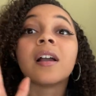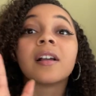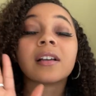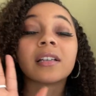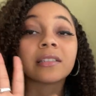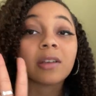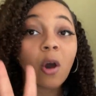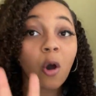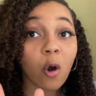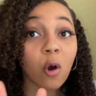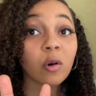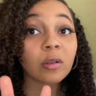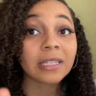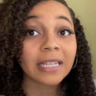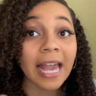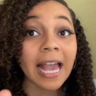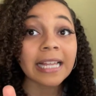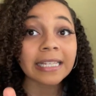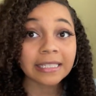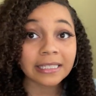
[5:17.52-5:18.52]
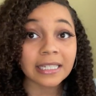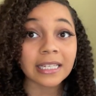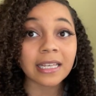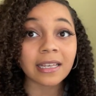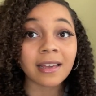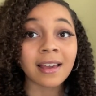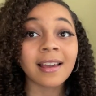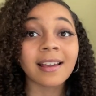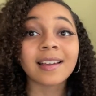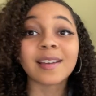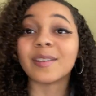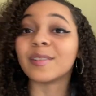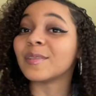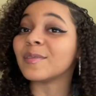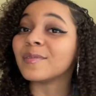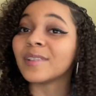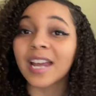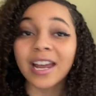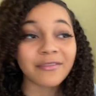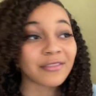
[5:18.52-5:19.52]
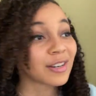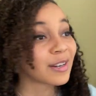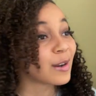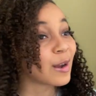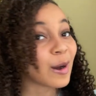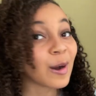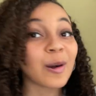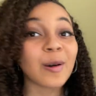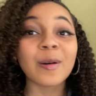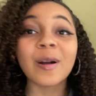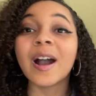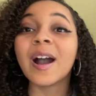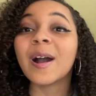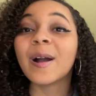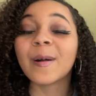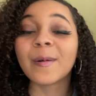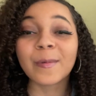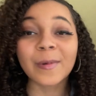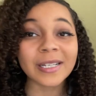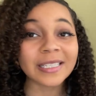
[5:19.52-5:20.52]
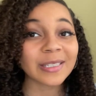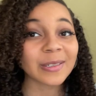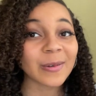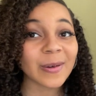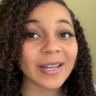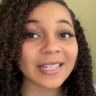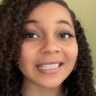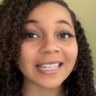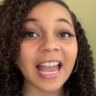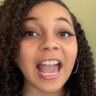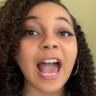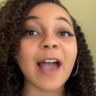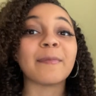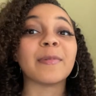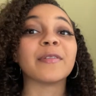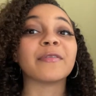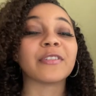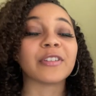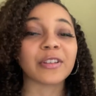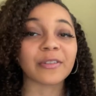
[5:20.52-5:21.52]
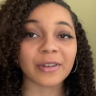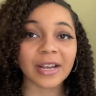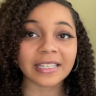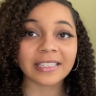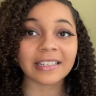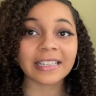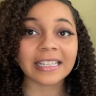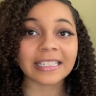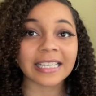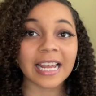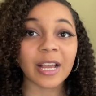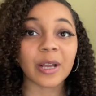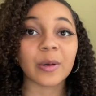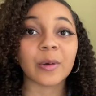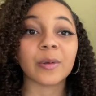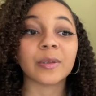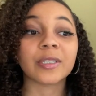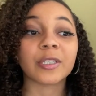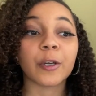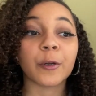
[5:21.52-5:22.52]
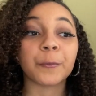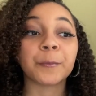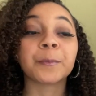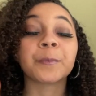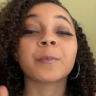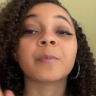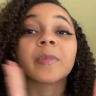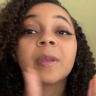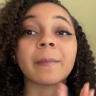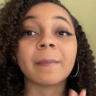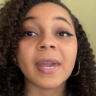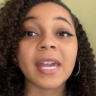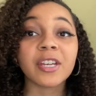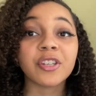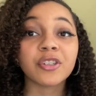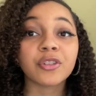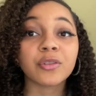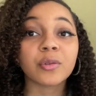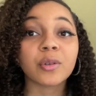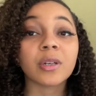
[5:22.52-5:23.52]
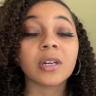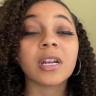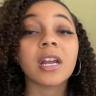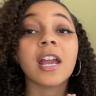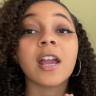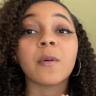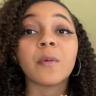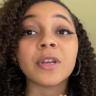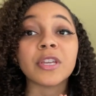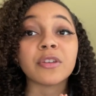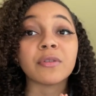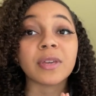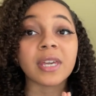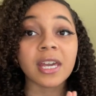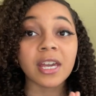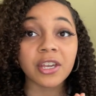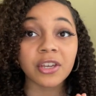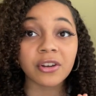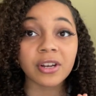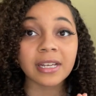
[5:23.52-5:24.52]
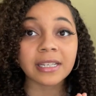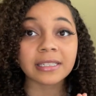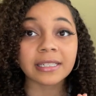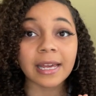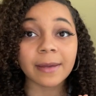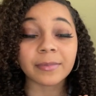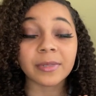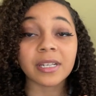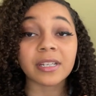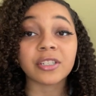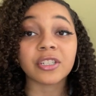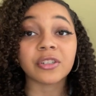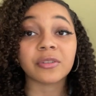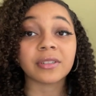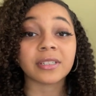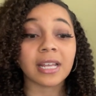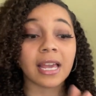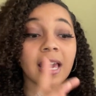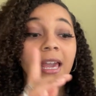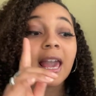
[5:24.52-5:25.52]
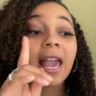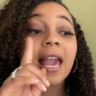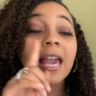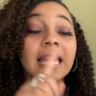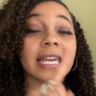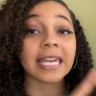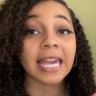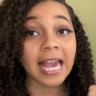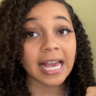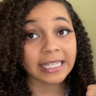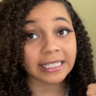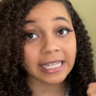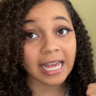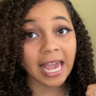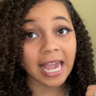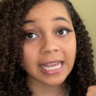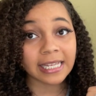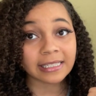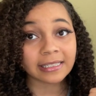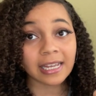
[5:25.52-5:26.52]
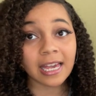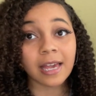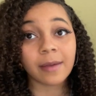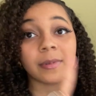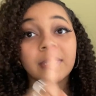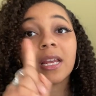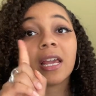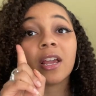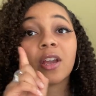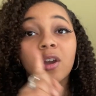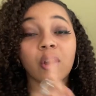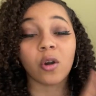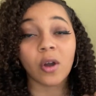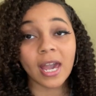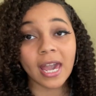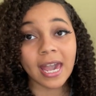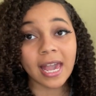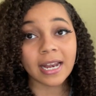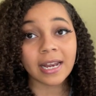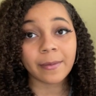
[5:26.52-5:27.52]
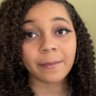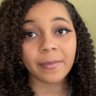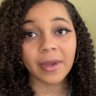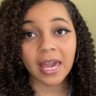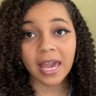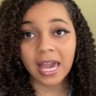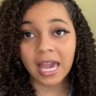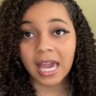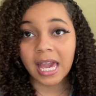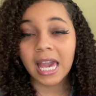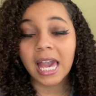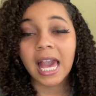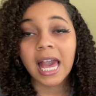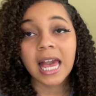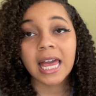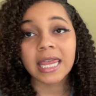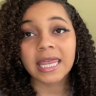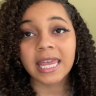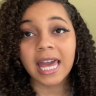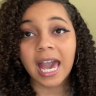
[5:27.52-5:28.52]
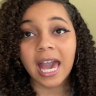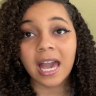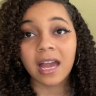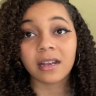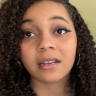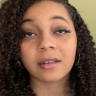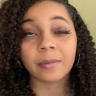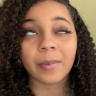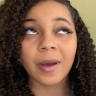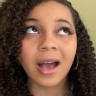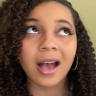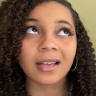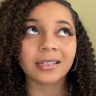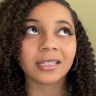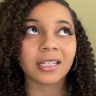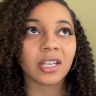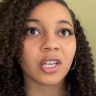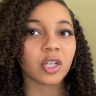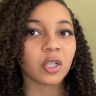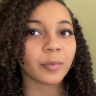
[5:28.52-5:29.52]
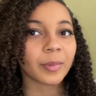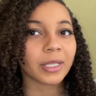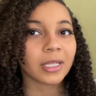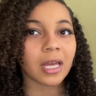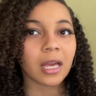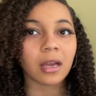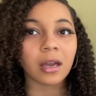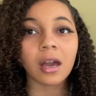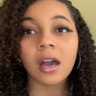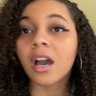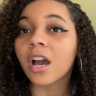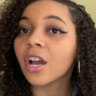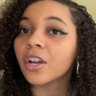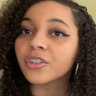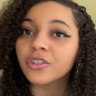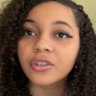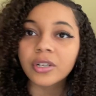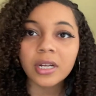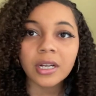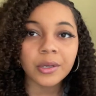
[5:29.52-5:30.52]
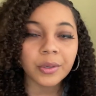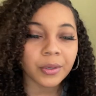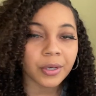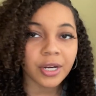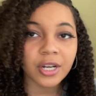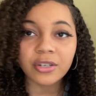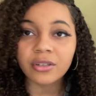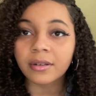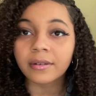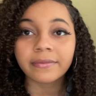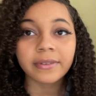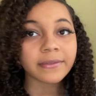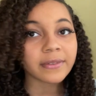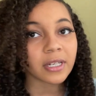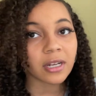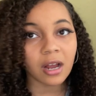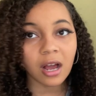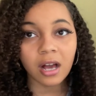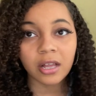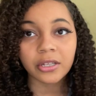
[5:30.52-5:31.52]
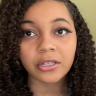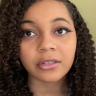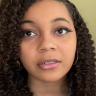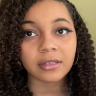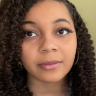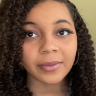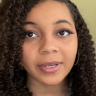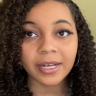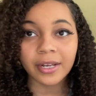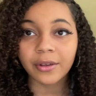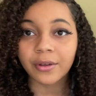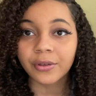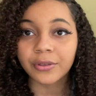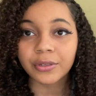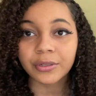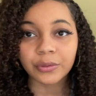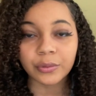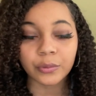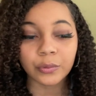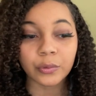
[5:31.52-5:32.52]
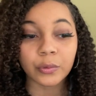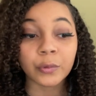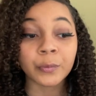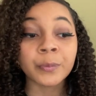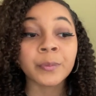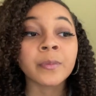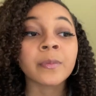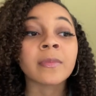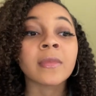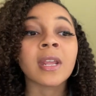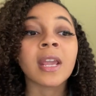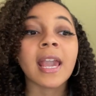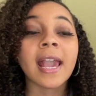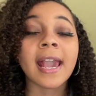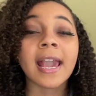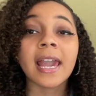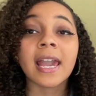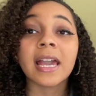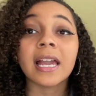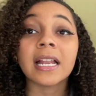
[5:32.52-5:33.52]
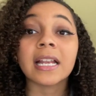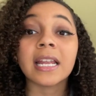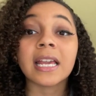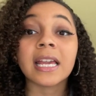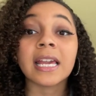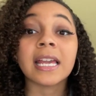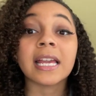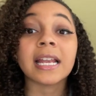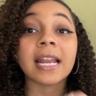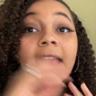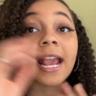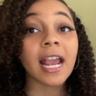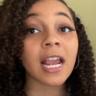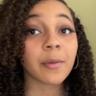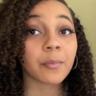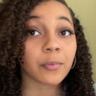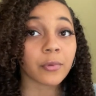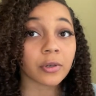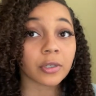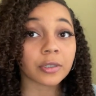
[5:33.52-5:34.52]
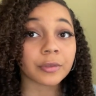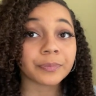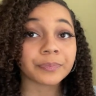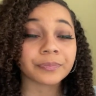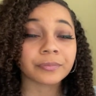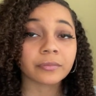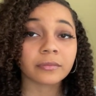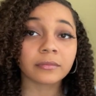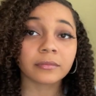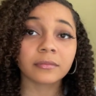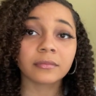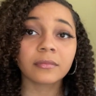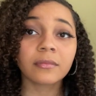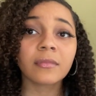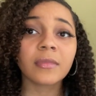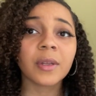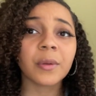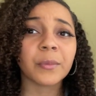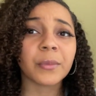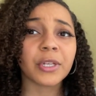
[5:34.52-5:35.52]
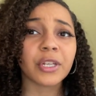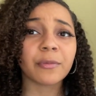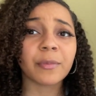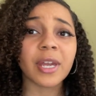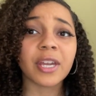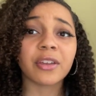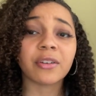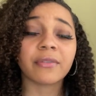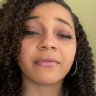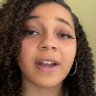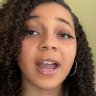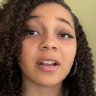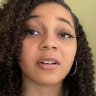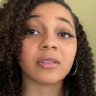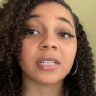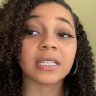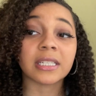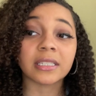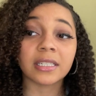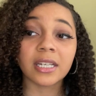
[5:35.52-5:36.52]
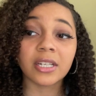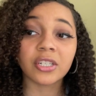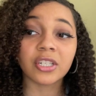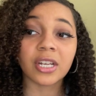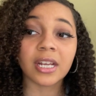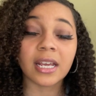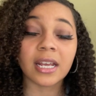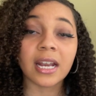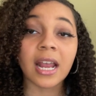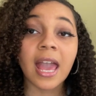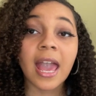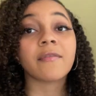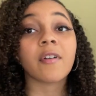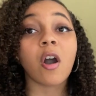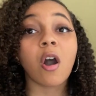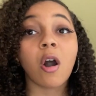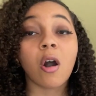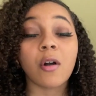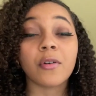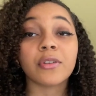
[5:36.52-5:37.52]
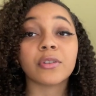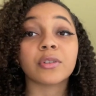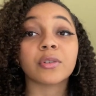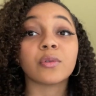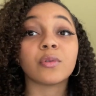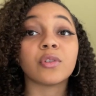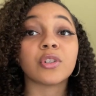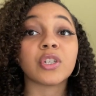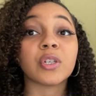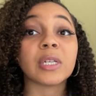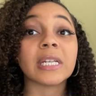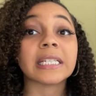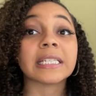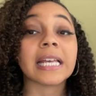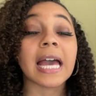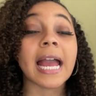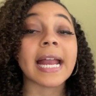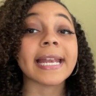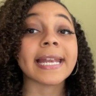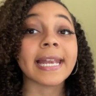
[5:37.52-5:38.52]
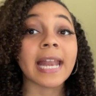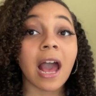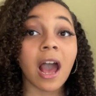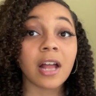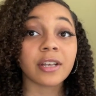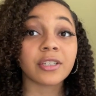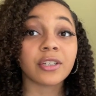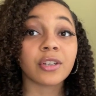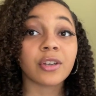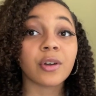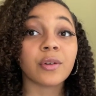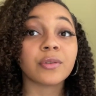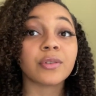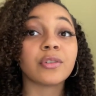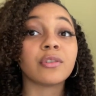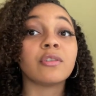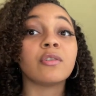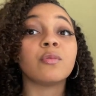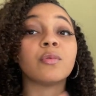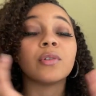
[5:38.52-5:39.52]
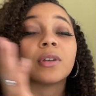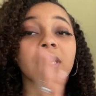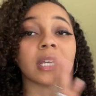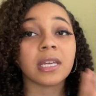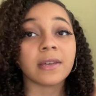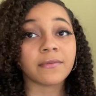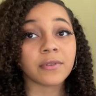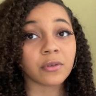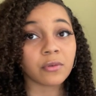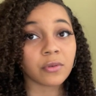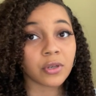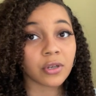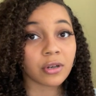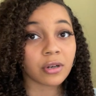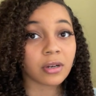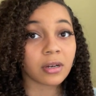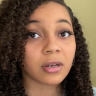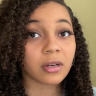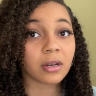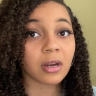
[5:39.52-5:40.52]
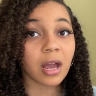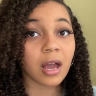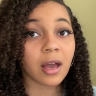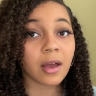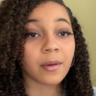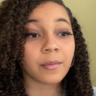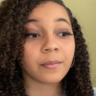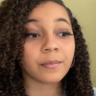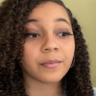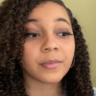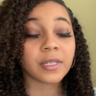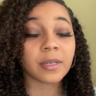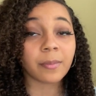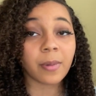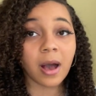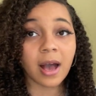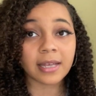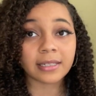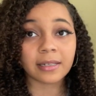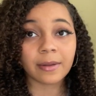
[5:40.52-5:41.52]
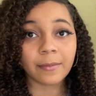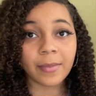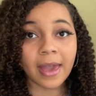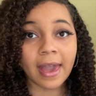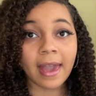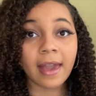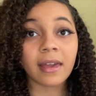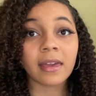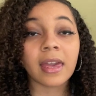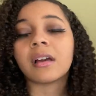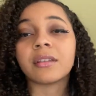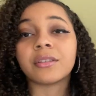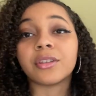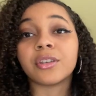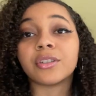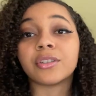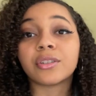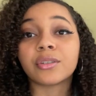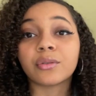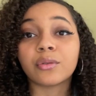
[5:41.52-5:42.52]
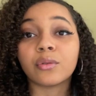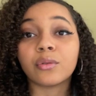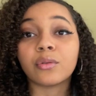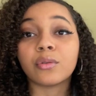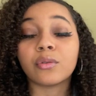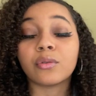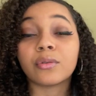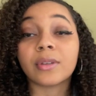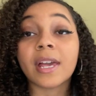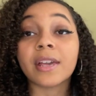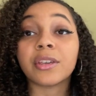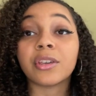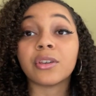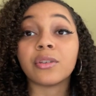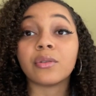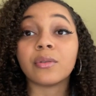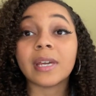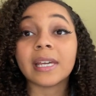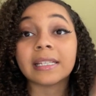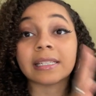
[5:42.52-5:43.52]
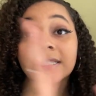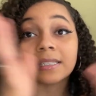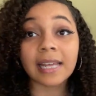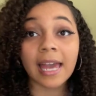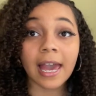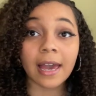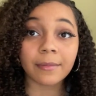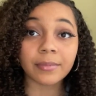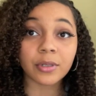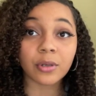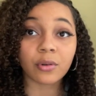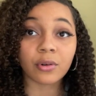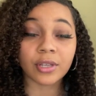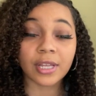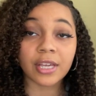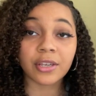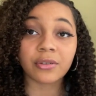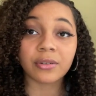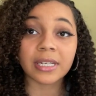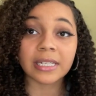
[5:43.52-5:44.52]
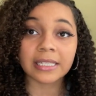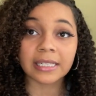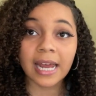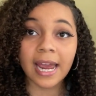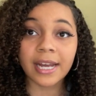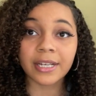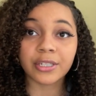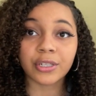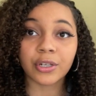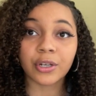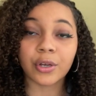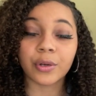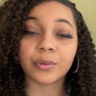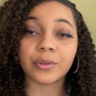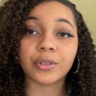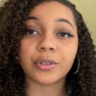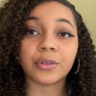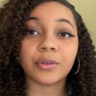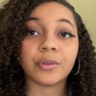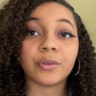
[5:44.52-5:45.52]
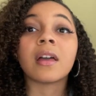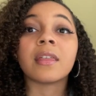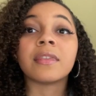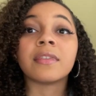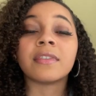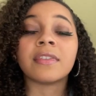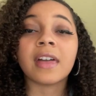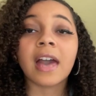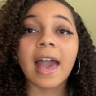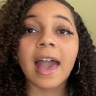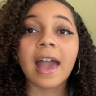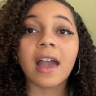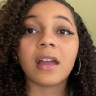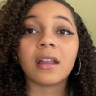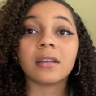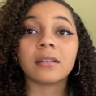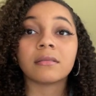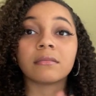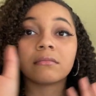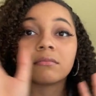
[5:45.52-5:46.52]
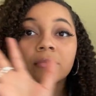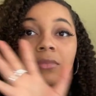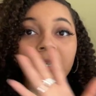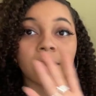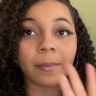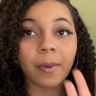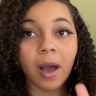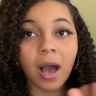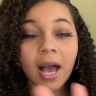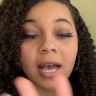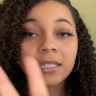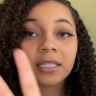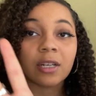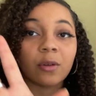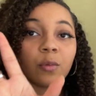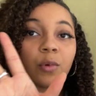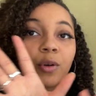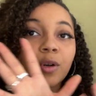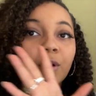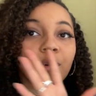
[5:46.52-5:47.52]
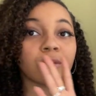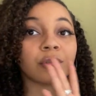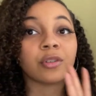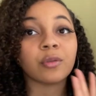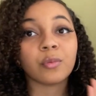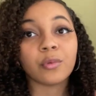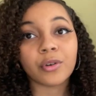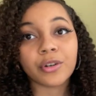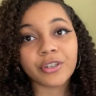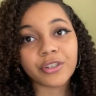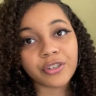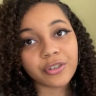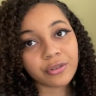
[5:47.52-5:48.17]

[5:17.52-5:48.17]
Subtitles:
Hold that seat because you never know what's going to happen for the rest of the cycle. So make sure when you get your acceptance, you say, yes, I accept, and go ahead and pay that deposit. It'll be like $100 or $150 depending on the school. And in April, when you make your final decision, all the schools you decide not to go to will give you your deposit back. The school that you accept or that you decide to go to, that deposit will go towards your